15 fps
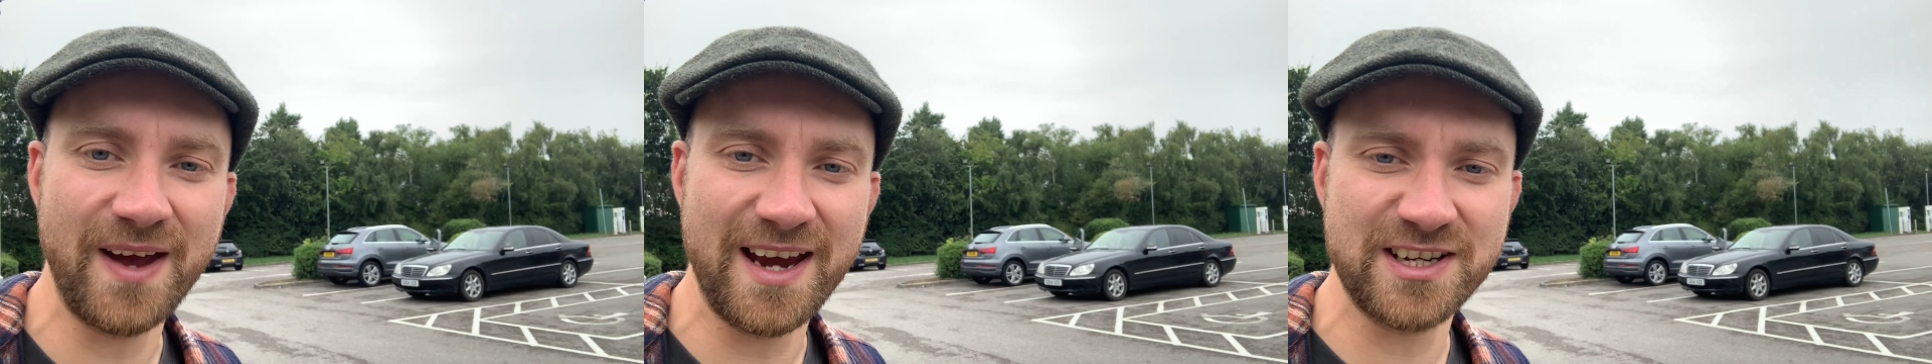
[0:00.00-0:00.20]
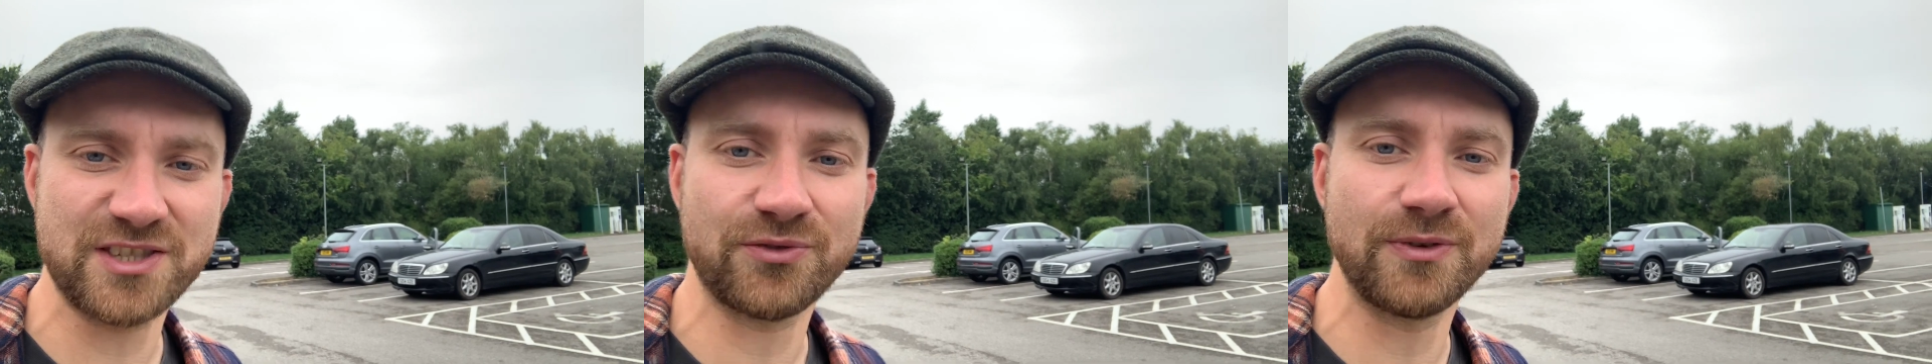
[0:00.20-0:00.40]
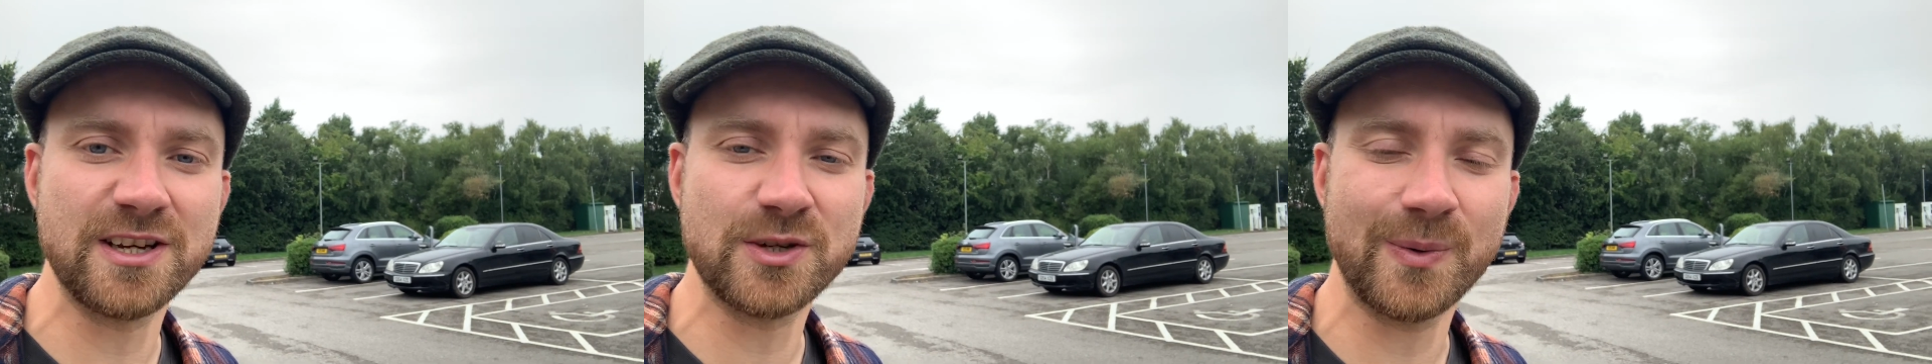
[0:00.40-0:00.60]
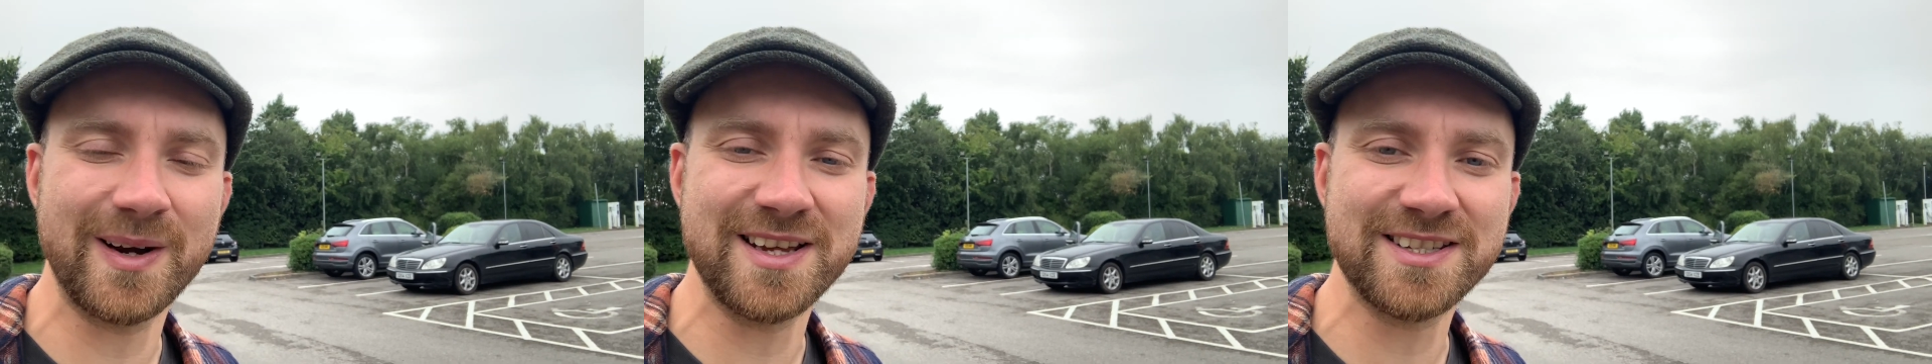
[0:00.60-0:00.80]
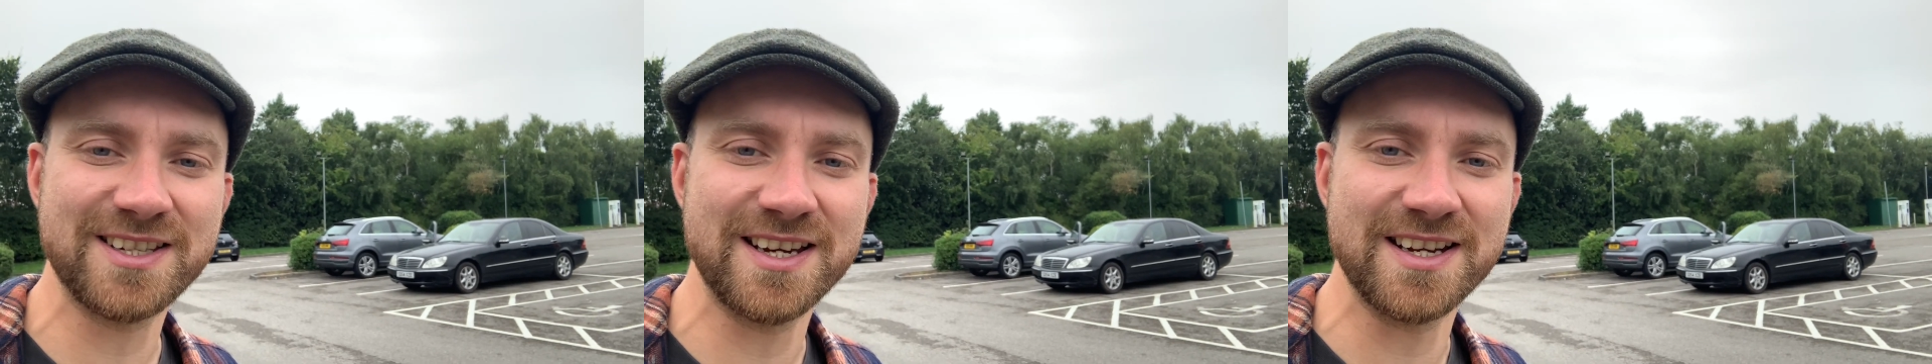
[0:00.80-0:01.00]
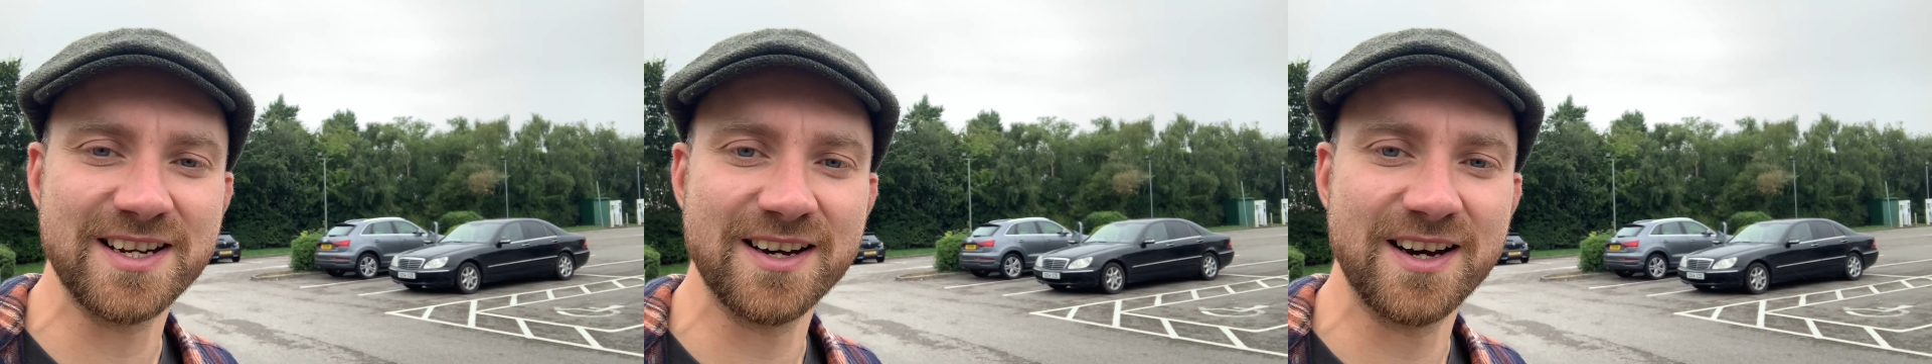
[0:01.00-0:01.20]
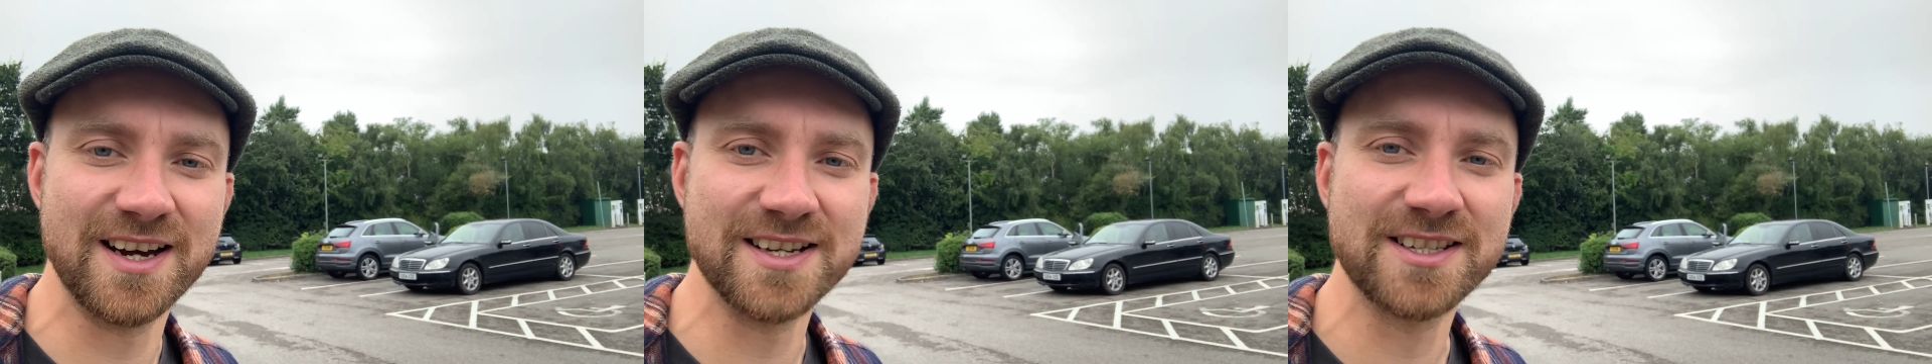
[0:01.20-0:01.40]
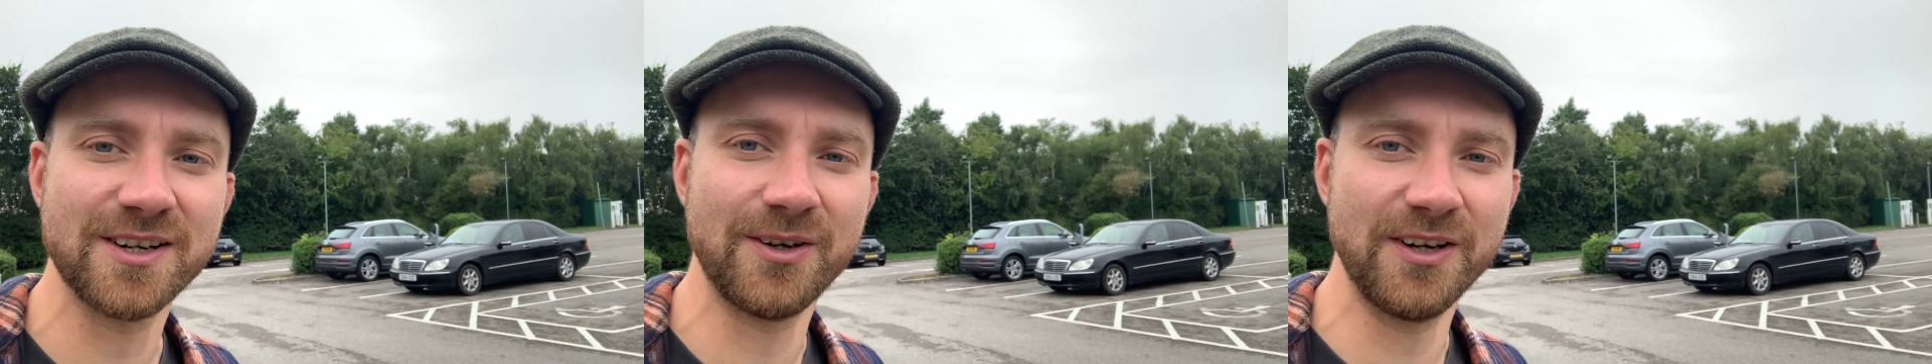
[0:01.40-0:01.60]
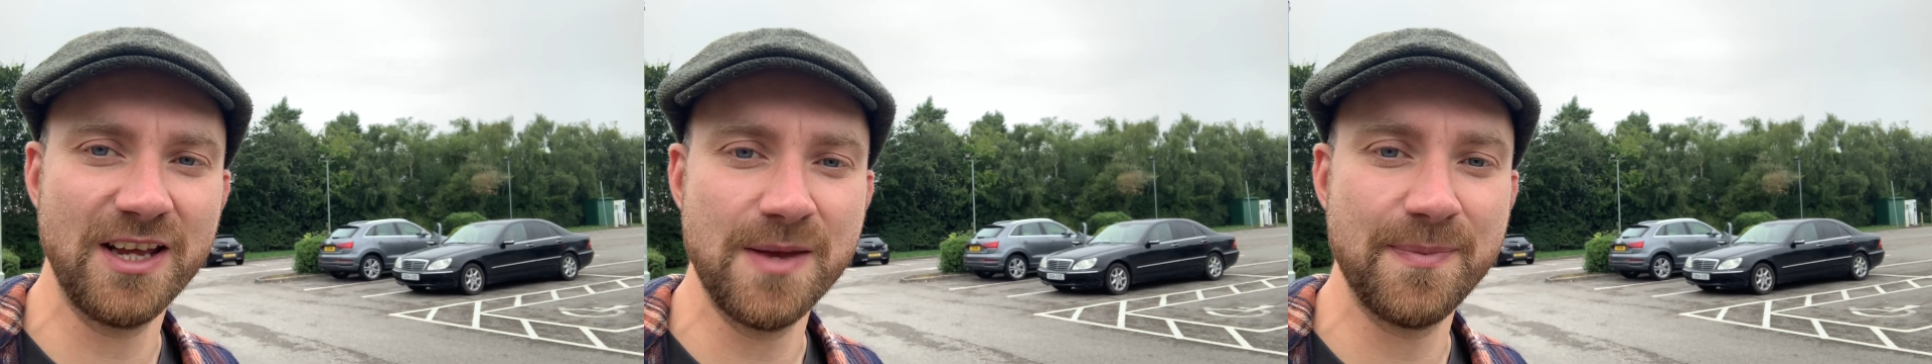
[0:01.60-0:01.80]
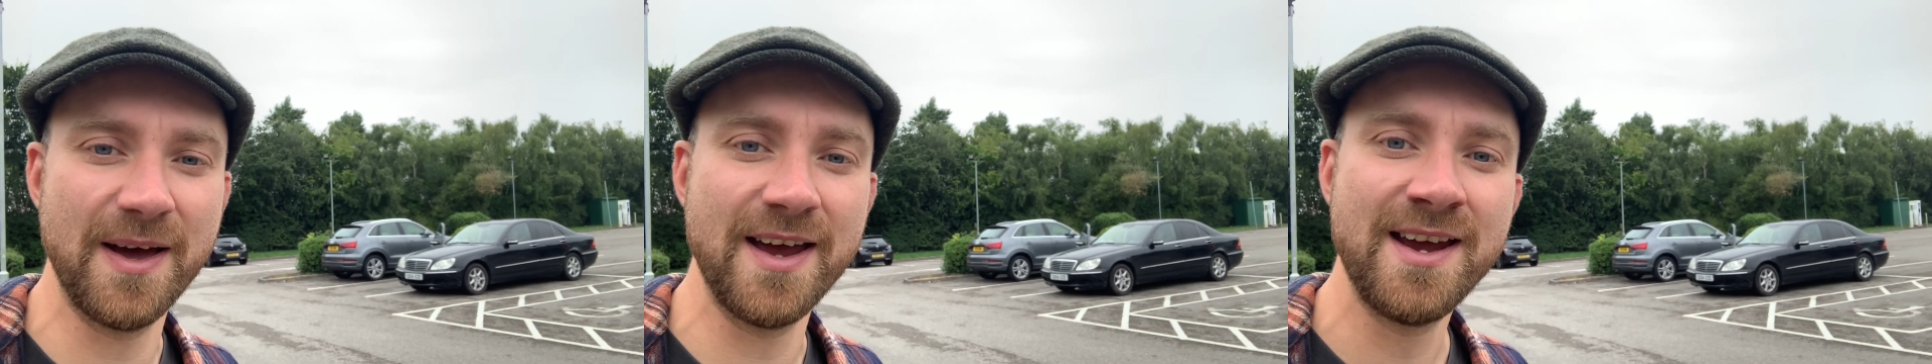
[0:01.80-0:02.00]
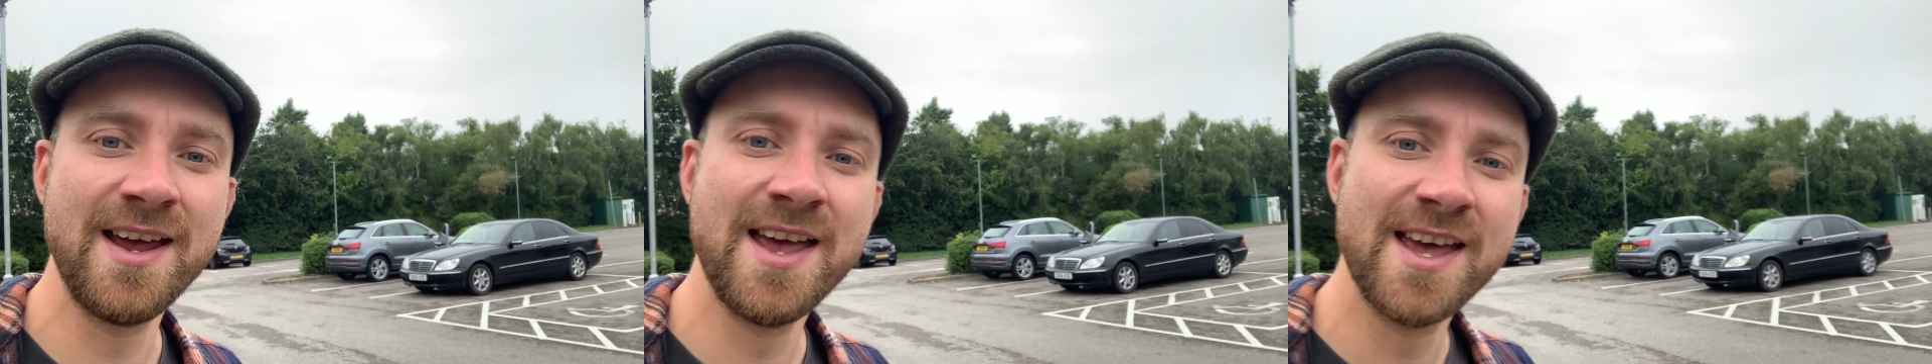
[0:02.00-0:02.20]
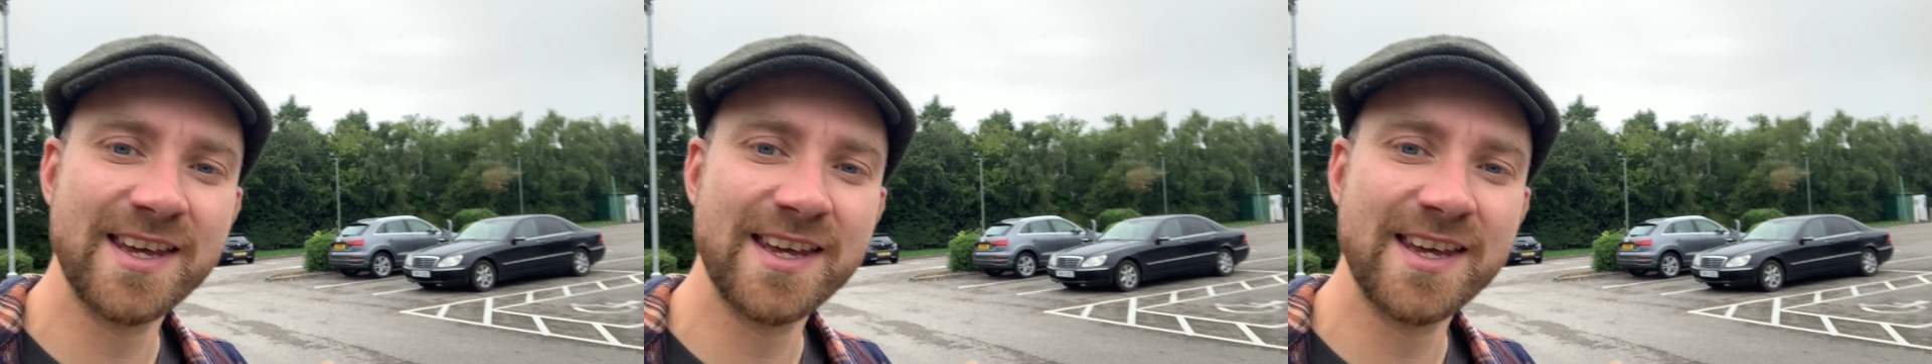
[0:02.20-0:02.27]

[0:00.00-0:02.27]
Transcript: S320 CDIs on eBay,